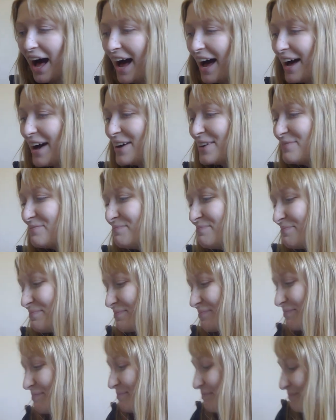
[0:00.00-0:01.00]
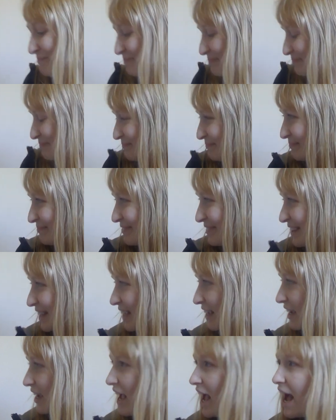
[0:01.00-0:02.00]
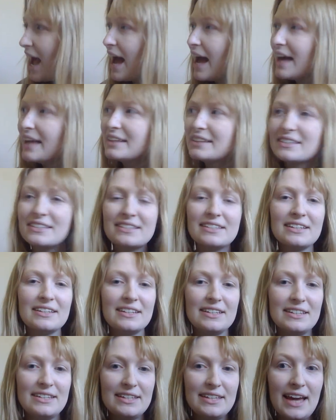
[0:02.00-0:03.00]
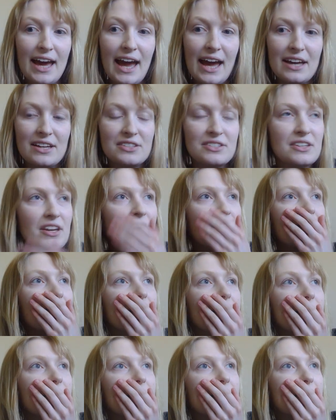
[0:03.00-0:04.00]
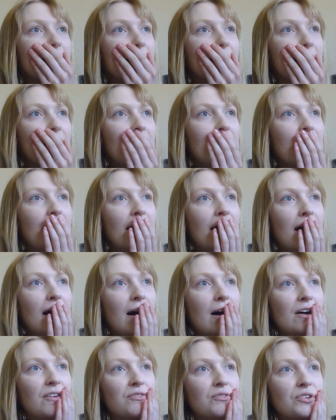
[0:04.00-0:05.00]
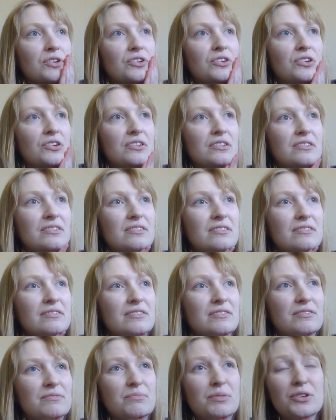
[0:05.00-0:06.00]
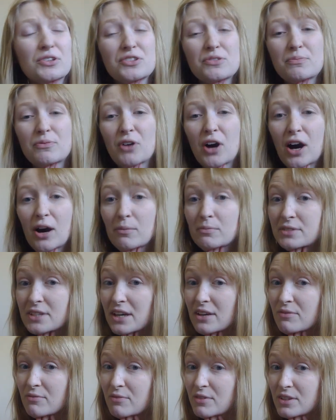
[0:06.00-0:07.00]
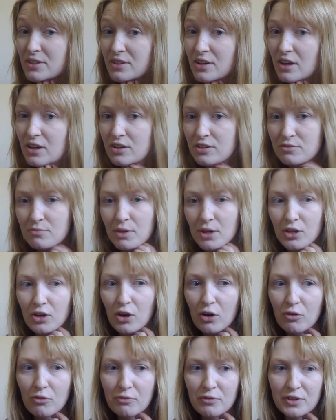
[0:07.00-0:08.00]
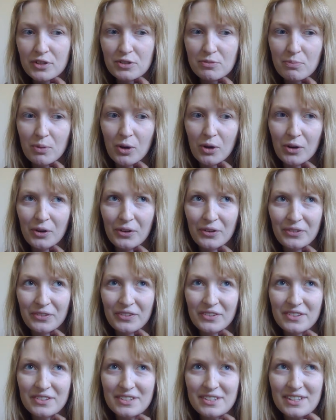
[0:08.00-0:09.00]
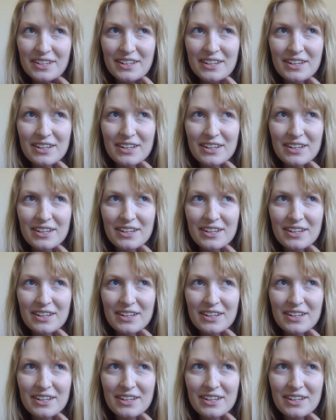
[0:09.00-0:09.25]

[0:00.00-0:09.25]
Um, and yeah, so I've got possible update videos, my goldfish pond